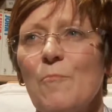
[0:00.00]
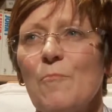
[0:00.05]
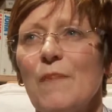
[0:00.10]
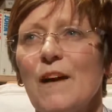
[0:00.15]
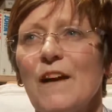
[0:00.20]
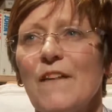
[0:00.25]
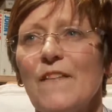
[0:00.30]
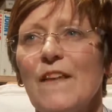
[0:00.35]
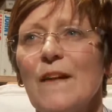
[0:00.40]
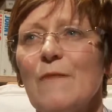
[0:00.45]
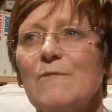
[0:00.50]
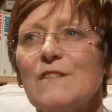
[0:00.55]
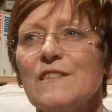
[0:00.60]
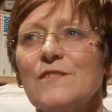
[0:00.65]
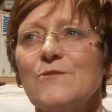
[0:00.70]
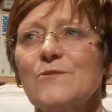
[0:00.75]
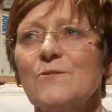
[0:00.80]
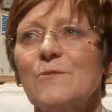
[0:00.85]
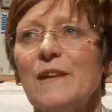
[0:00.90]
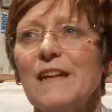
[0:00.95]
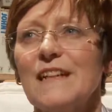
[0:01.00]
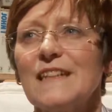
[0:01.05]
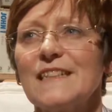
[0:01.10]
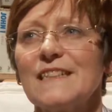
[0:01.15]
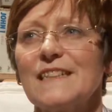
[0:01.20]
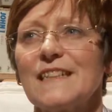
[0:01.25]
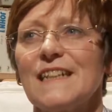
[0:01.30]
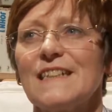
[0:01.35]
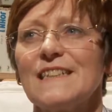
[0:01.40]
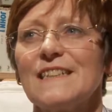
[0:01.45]
But there was
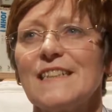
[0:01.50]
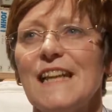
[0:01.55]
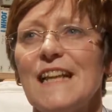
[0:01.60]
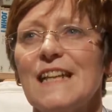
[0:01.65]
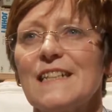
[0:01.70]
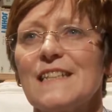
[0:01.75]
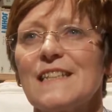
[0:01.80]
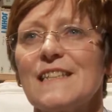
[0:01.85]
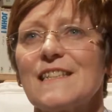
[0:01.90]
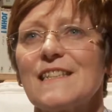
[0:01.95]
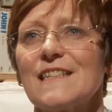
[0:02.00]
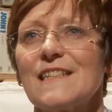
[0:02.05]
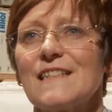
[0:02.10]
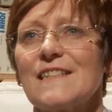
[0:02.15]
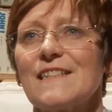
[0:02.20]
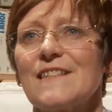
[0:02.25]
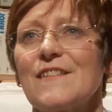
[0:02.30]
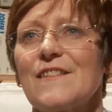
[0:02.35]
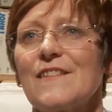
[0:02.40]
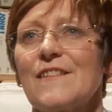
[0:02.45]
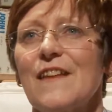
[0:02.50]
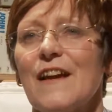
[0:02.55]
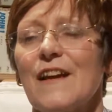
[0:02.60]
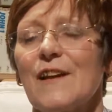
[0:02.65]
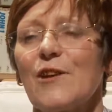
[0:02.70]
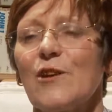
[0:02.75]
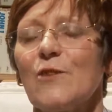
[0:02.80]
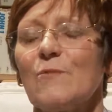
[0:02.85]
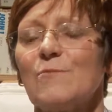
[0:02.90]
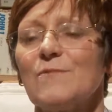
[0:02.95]
always a sense
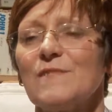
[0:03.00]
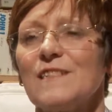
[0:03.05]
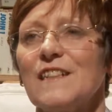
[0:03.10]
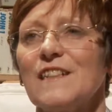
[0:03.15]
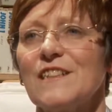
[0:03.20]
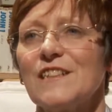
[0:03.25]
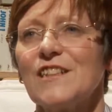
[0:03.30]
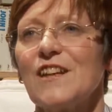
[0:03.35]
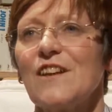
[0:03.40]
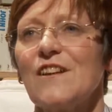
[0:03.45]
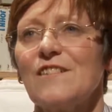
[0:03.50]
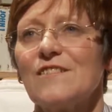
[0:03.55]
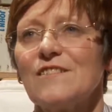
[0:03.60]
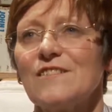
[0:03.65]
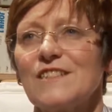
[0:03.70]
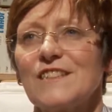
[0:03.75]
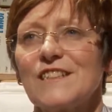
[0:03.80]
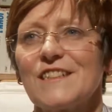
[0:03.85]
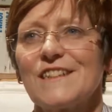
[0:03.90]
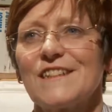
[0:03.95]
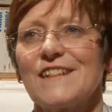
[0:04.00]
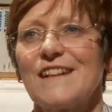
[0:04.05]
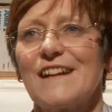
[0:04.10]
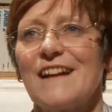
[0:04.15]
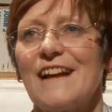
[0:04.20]
that God was in charge,